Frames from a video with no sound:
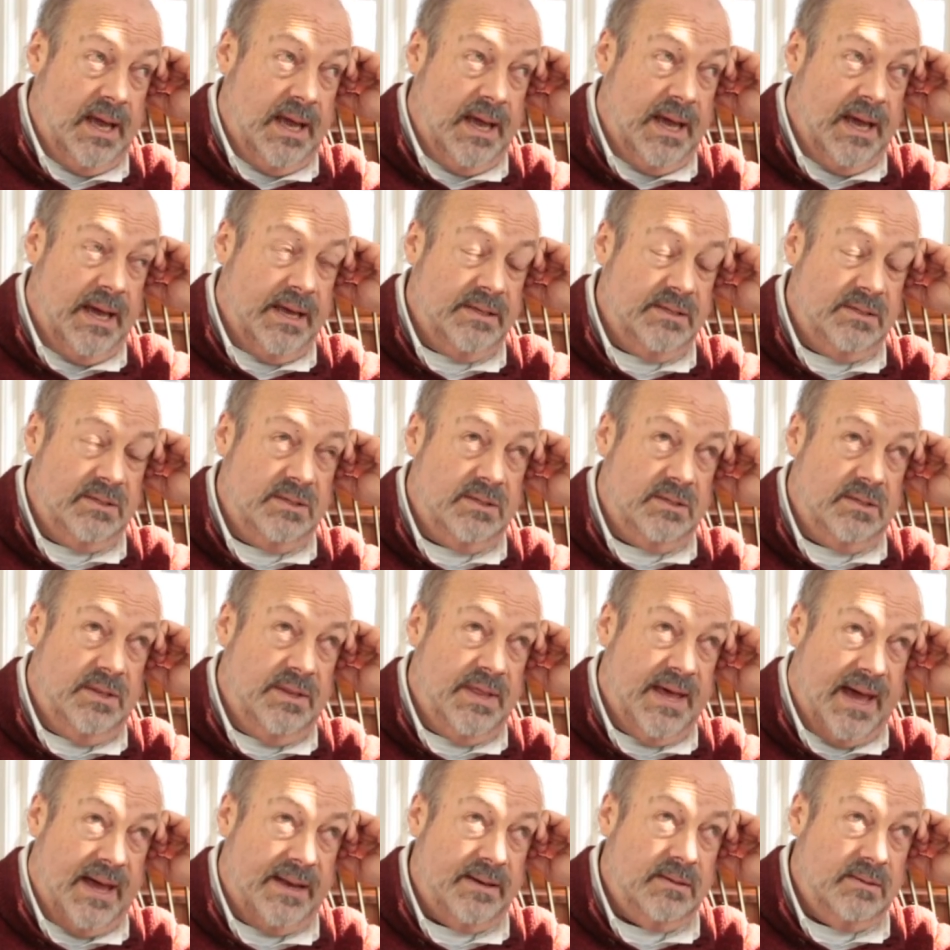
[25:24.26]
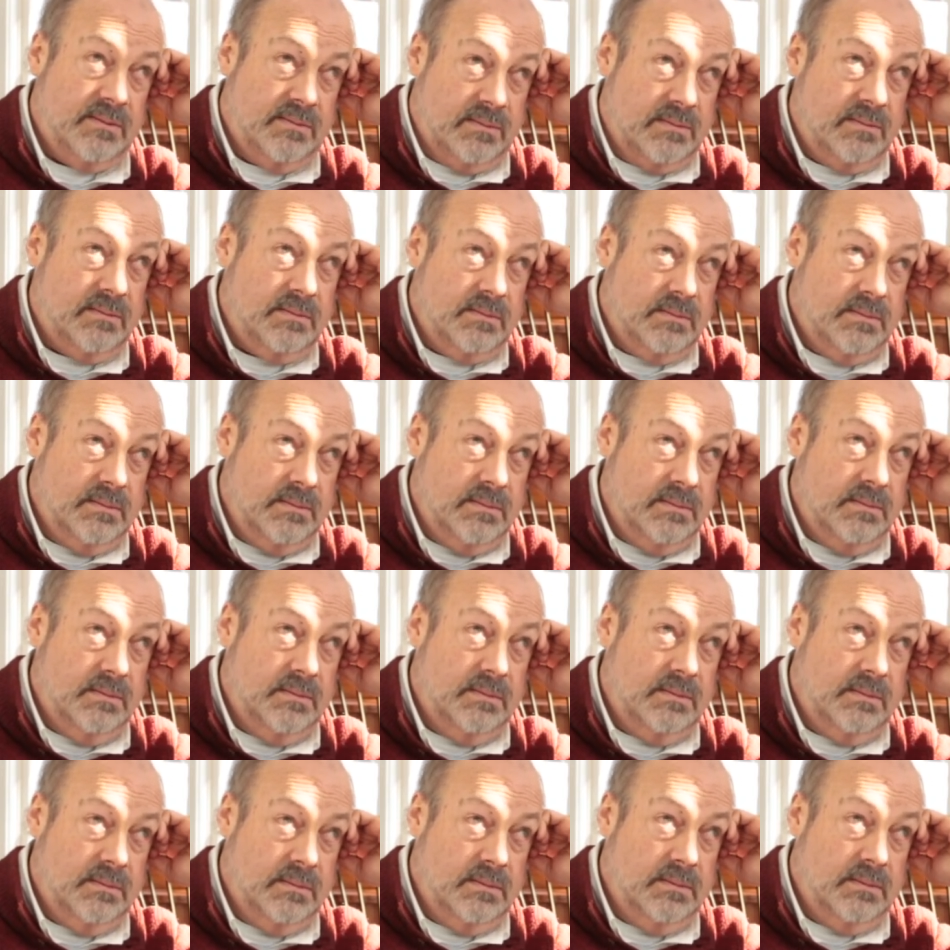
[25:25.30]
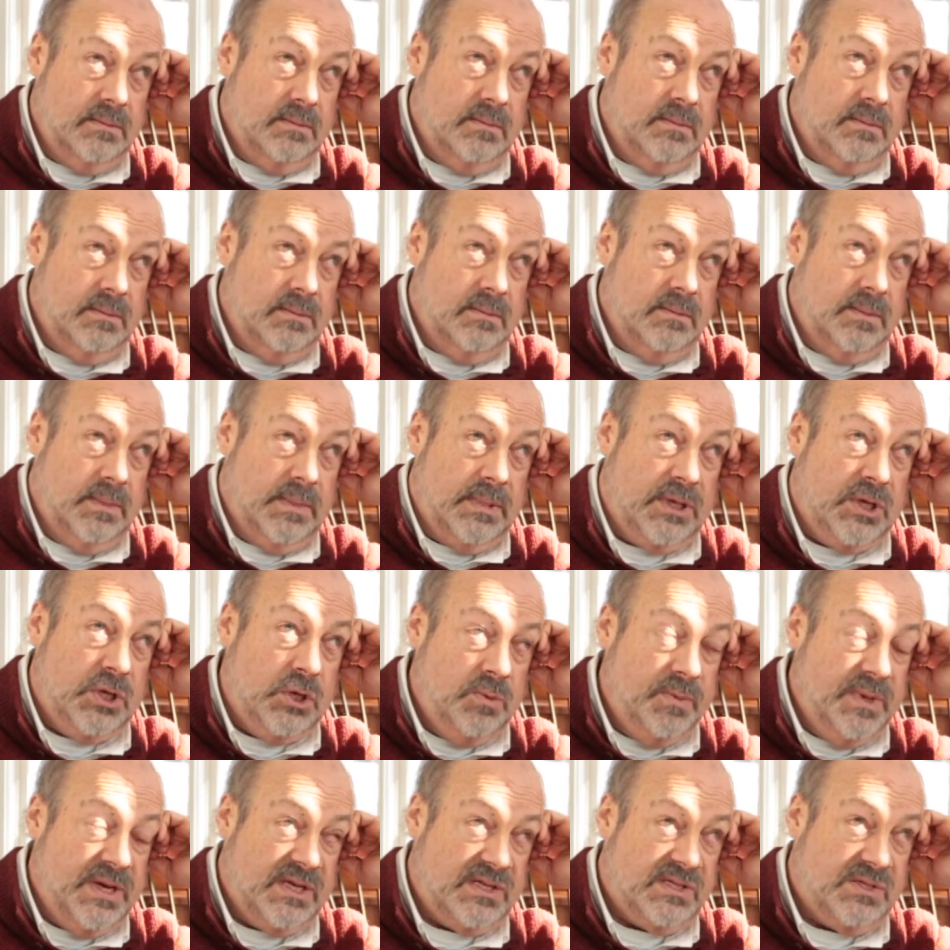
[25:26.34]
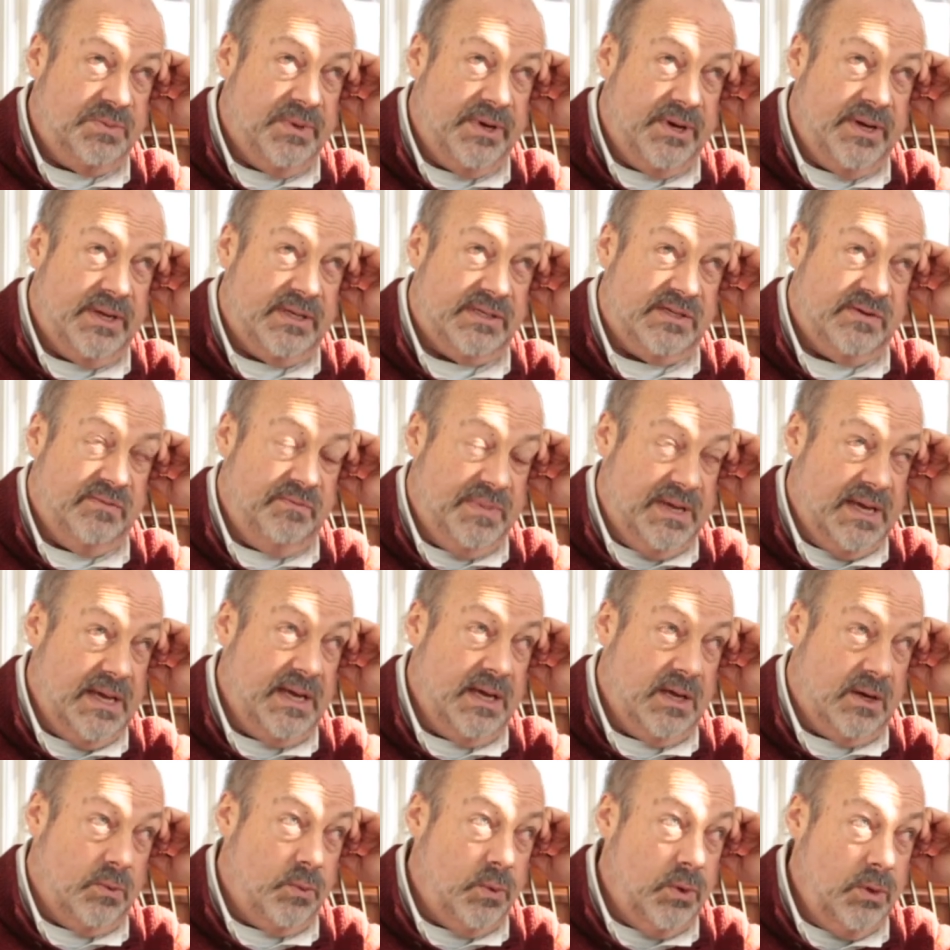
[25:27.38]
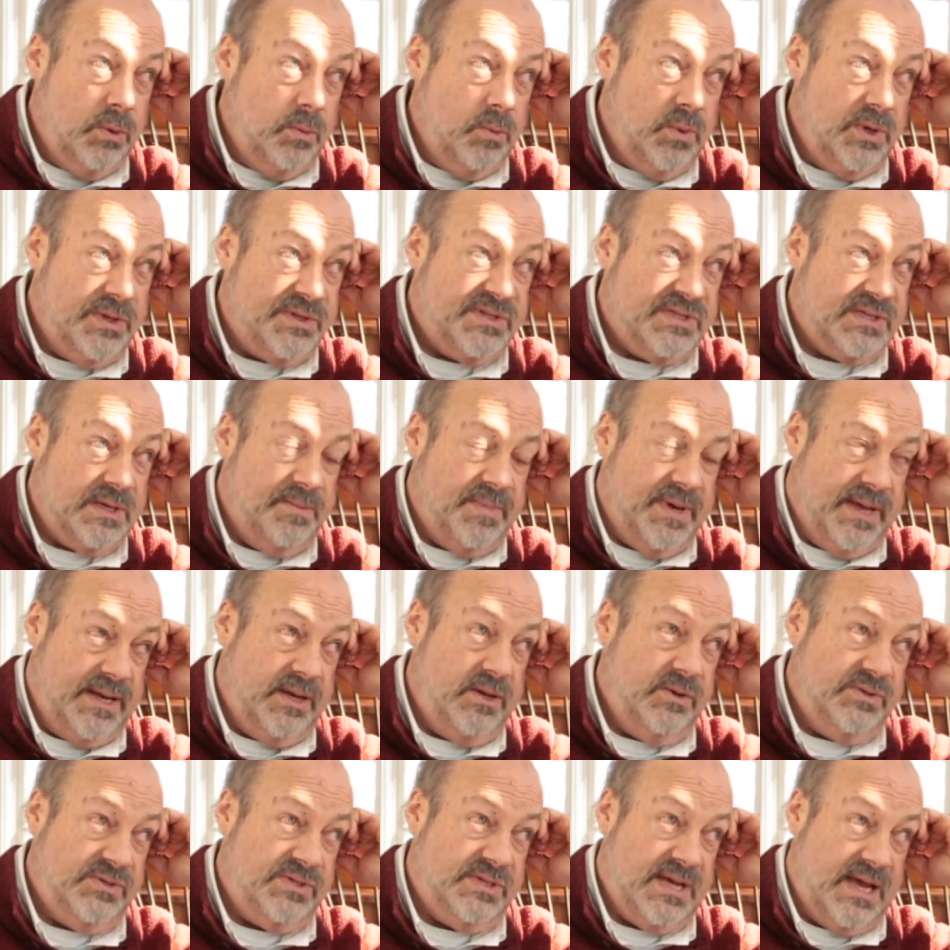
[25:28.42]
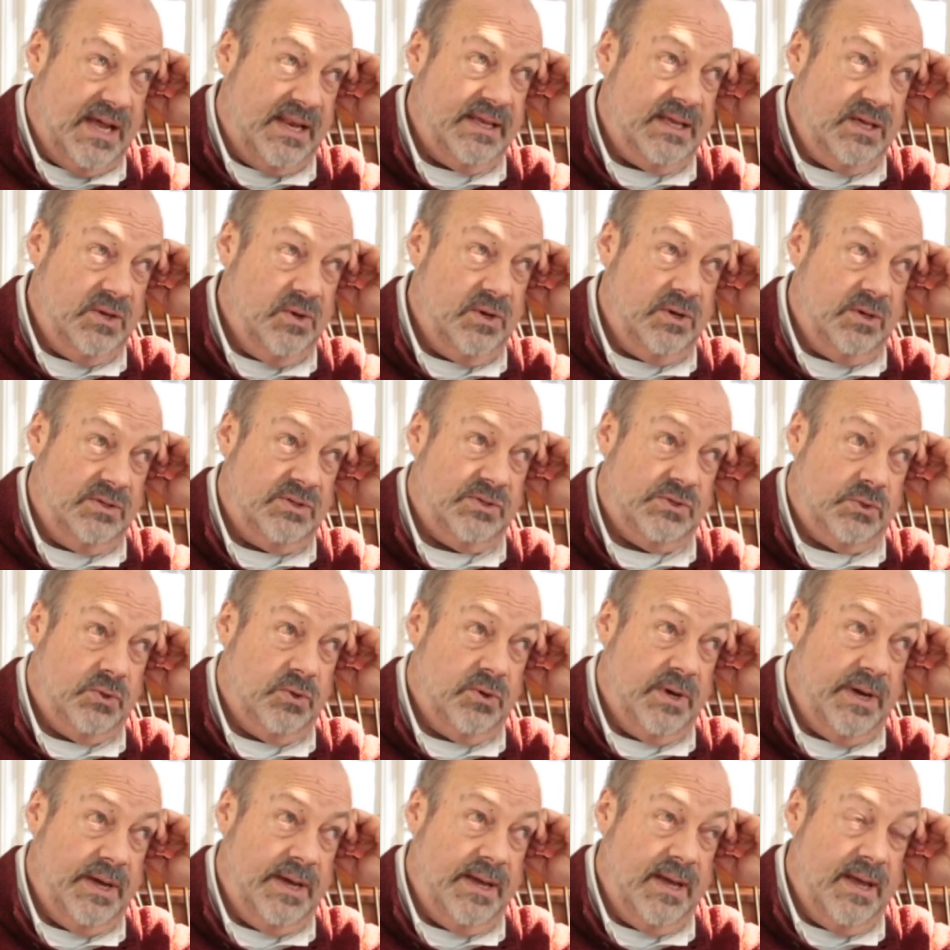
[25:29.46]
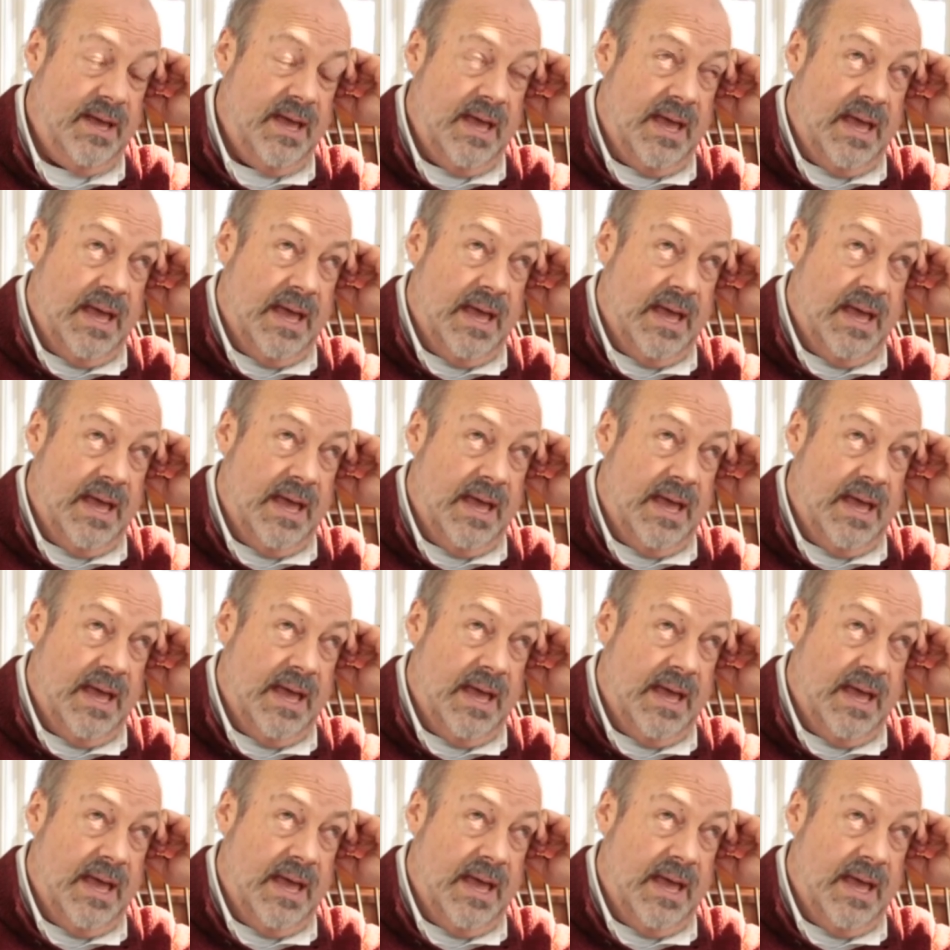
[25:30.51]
And that human experience of being in a room with somebody who's telling you a good story